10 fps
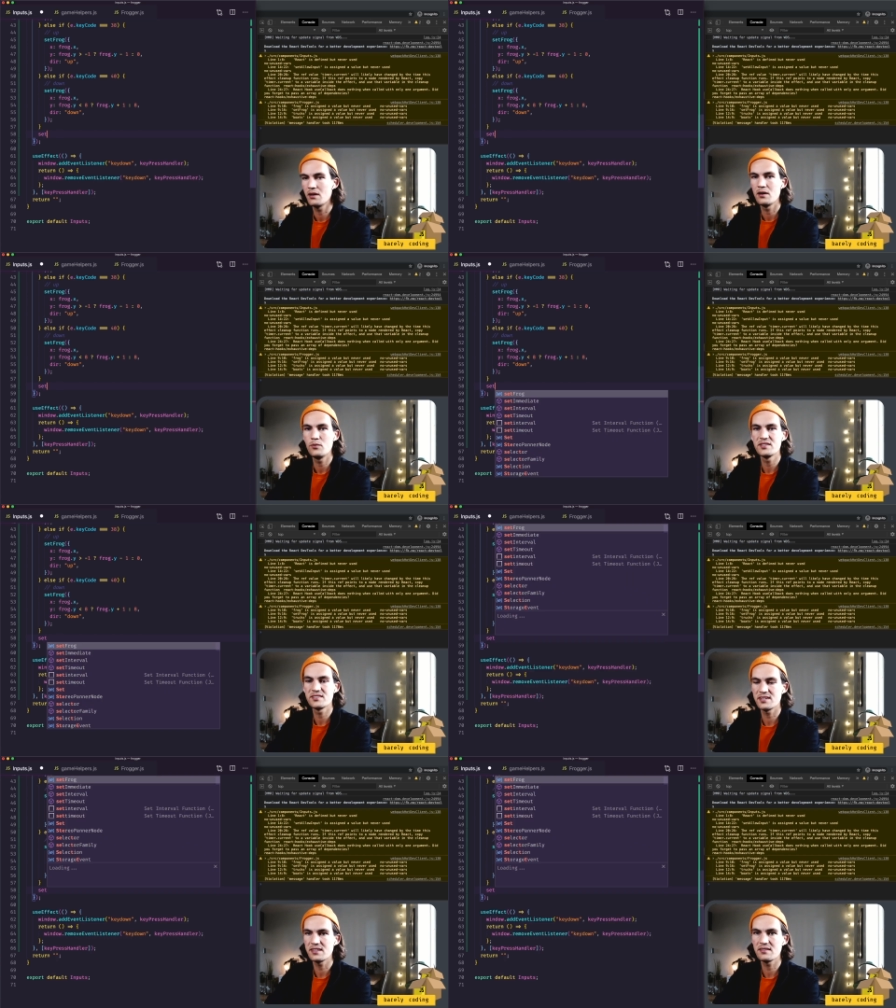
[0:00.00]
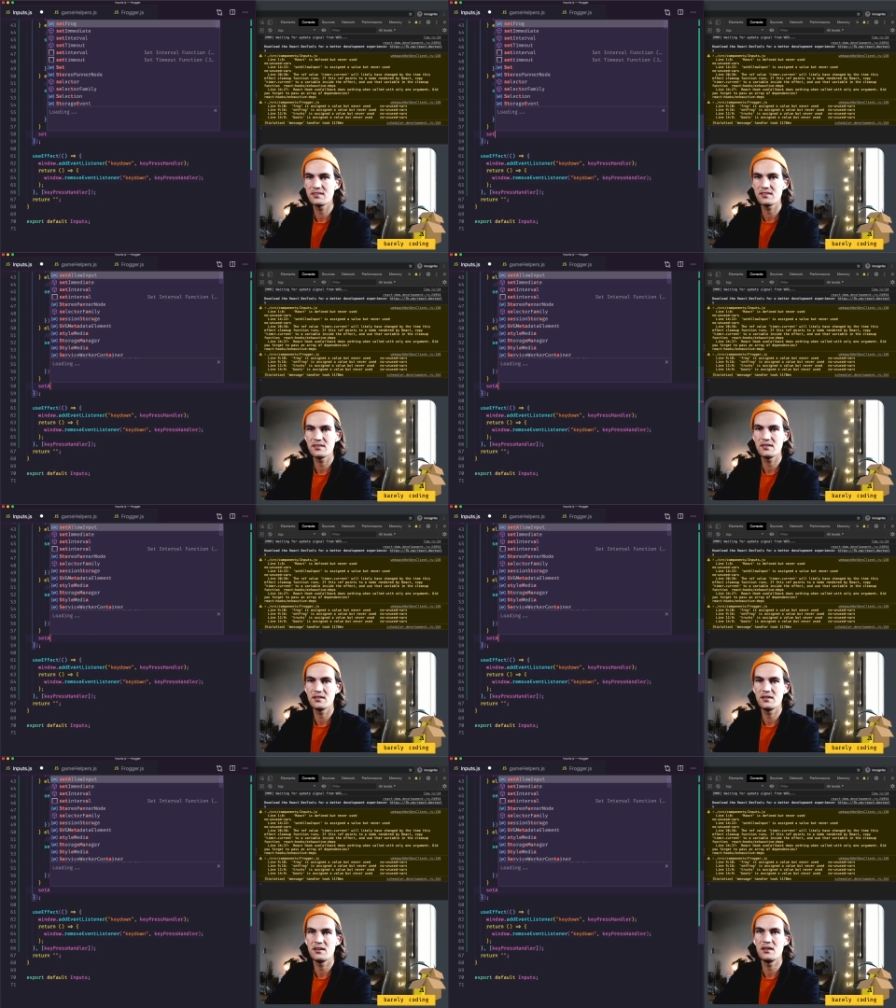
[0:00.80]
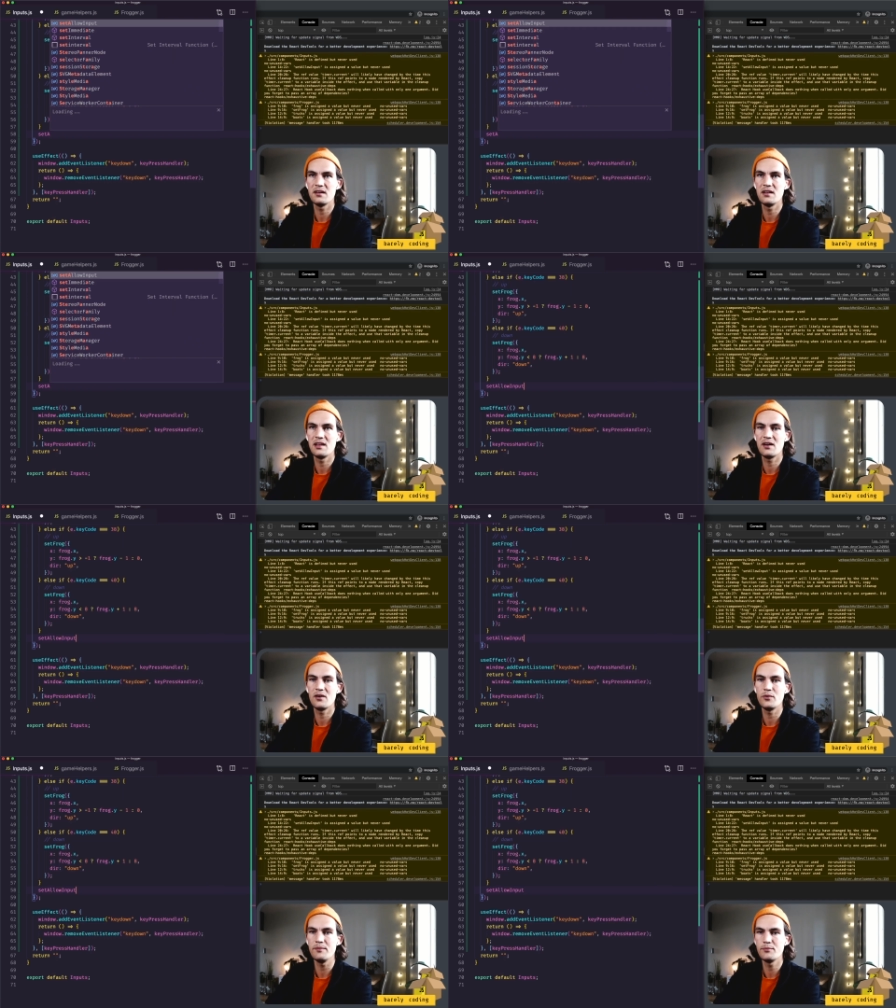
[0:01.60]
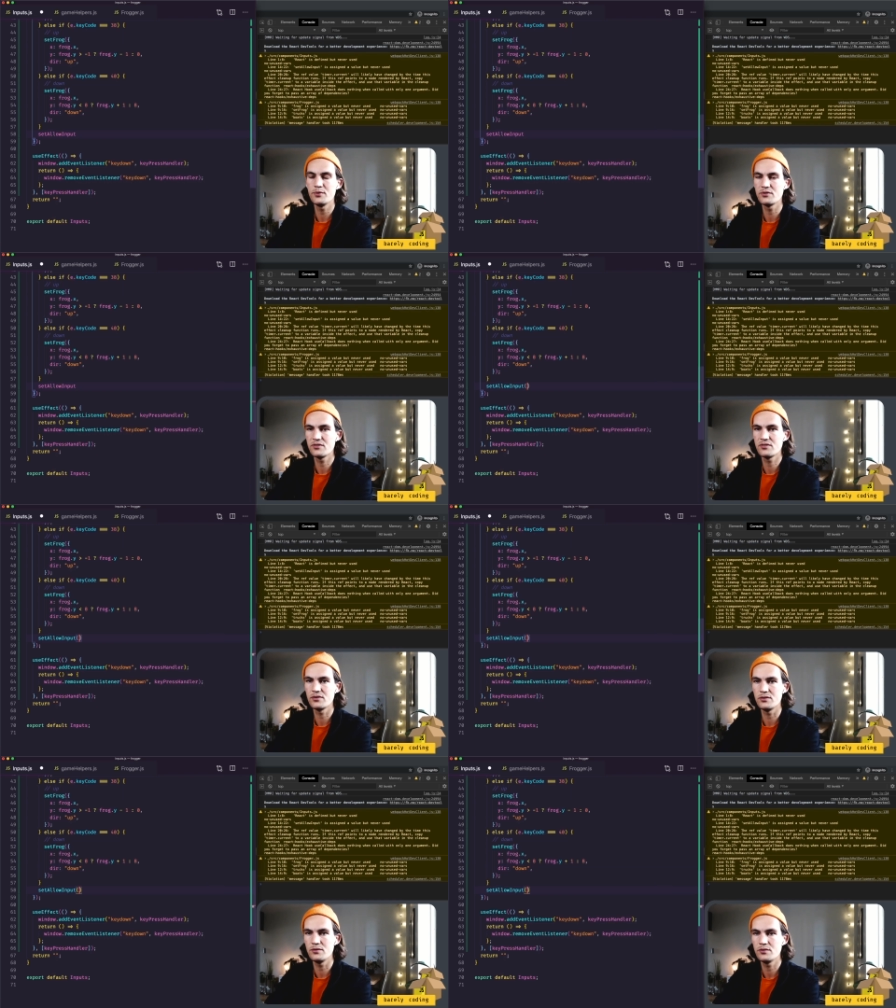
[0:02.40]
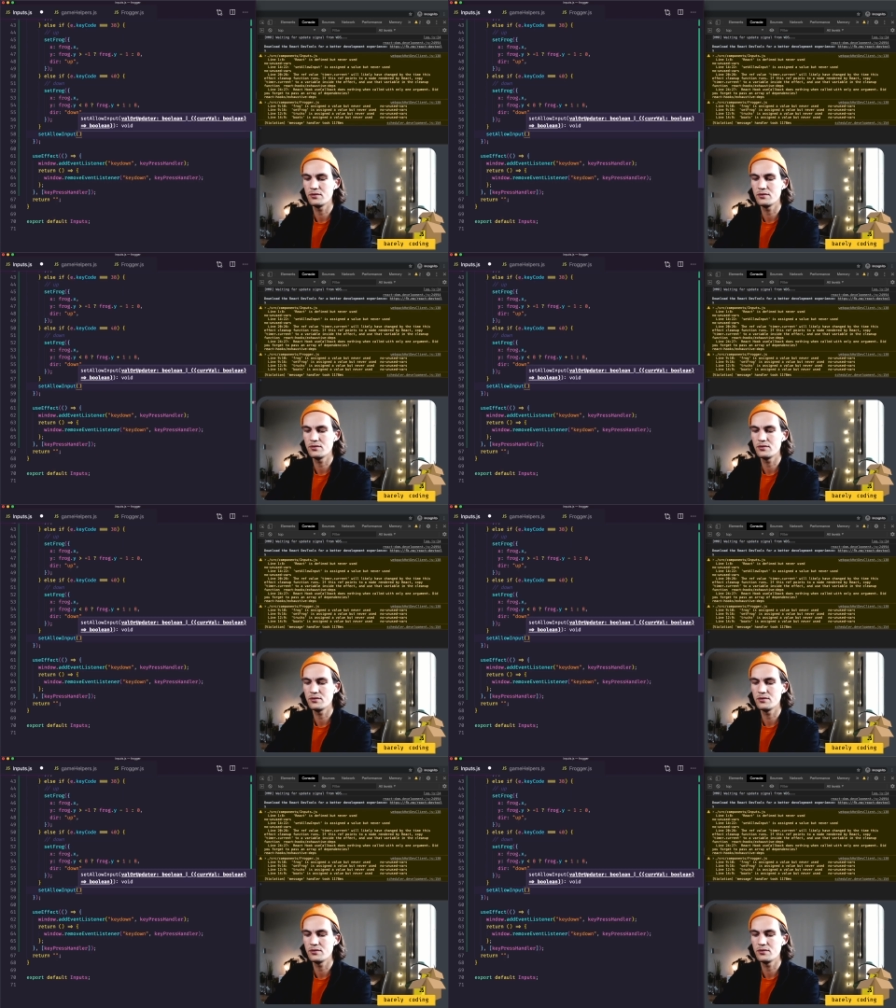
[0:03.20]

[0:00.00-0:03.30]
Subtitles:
we set allow input to